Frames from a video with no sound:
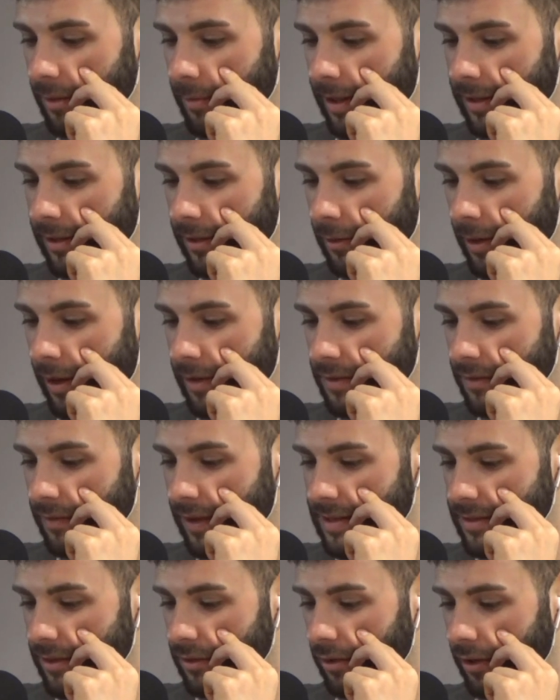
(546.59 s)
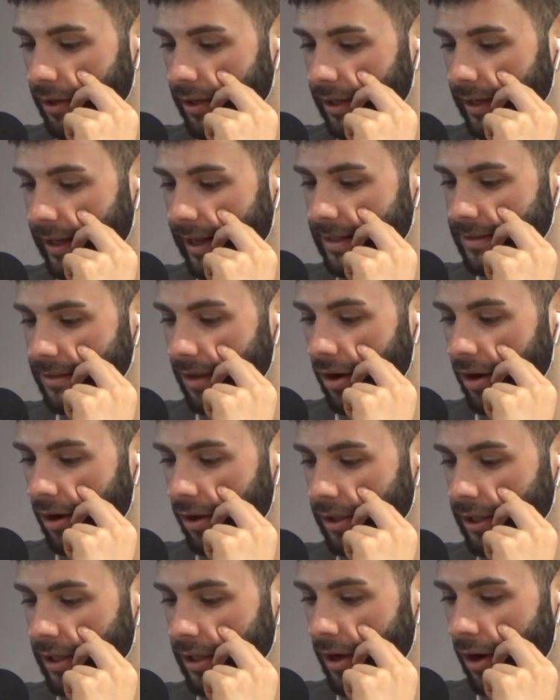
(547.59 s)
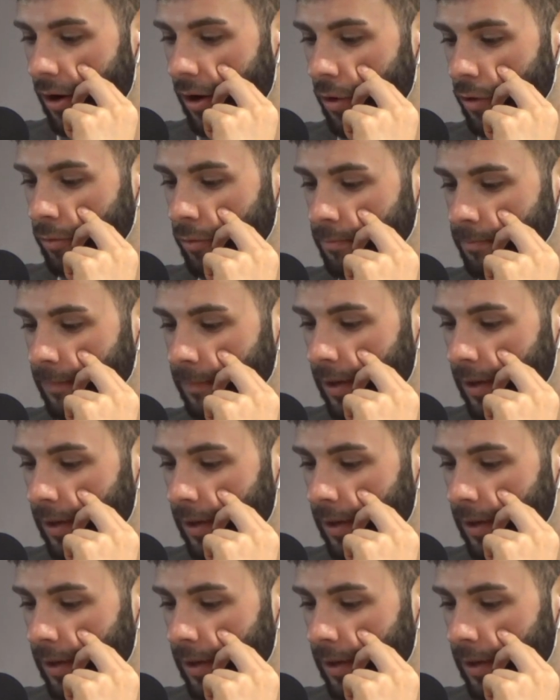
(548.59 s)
Amanda Nunes defends her title against Holly Holm.